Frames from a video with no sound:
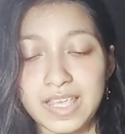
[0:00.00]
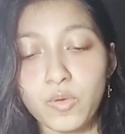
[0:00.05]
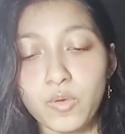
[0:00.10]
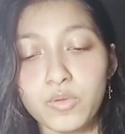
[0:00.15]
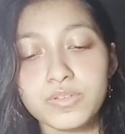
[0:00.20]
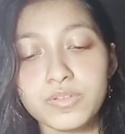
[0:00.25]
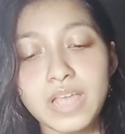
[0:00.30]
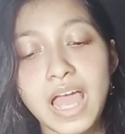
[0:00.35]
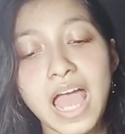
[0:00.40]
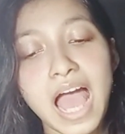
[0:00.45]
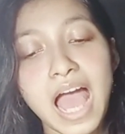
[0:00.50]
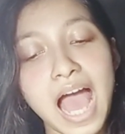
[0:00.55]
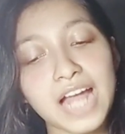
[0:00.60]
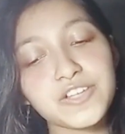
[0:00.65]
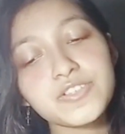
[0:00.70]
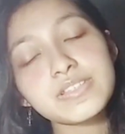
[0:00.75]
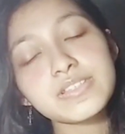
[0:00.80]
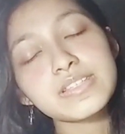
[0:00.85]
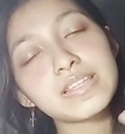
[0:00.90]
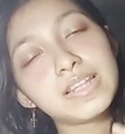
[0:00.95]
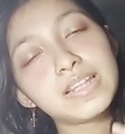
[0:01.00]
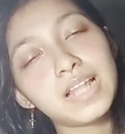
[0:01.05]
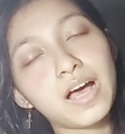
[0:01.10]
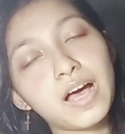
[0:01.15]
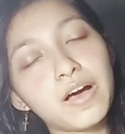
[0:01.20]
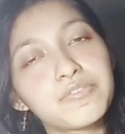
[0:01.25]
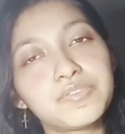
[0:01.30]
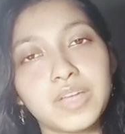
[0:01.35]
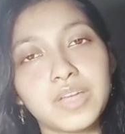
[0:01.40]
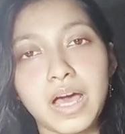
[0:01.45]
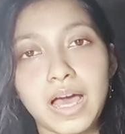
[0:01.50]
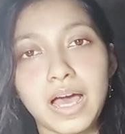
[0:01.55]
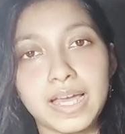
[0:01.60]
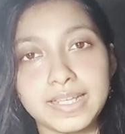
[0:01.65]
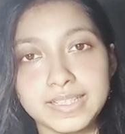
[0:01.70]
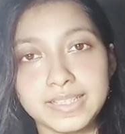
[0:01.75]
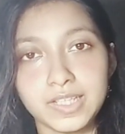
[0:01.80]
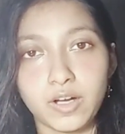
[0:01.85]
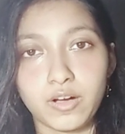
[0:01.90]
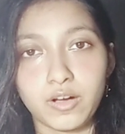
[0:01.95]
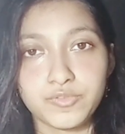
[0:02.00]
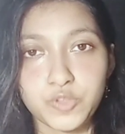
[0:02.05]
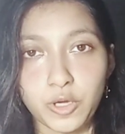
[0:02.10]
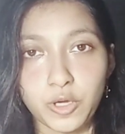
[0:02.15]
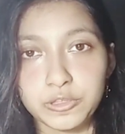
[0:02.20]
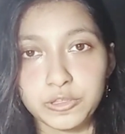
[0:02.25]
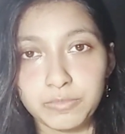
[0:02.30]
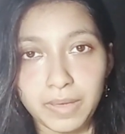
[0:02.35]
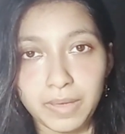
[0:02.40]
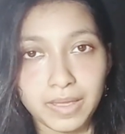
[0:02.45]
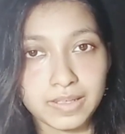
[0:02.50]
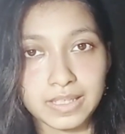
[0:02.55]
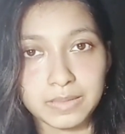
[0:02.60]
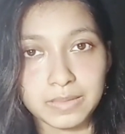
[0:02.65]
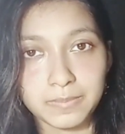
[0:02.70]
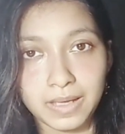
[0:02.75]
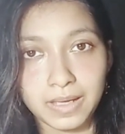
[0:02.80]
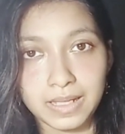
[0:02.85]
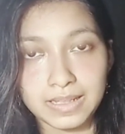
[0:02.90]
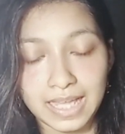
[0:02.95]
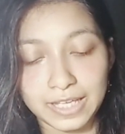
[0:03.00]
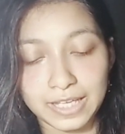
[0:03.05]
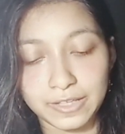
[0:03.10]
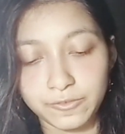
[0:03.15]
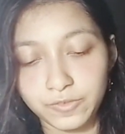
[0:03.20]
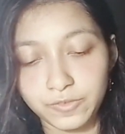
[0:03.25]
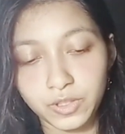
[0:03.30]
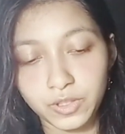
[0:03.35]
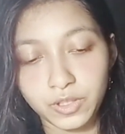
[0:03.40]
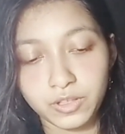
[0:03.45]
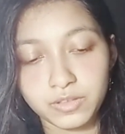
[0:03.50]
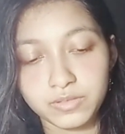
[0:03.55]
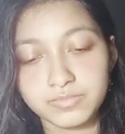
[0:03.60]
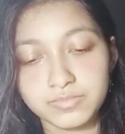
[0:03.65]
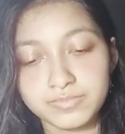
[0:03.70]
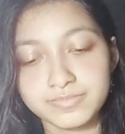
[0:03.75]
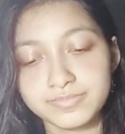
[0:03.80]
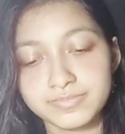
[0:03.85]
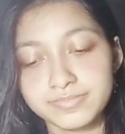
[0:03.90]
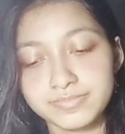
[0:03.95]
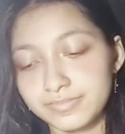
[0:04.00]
I just love the idea of documenting my life, you know,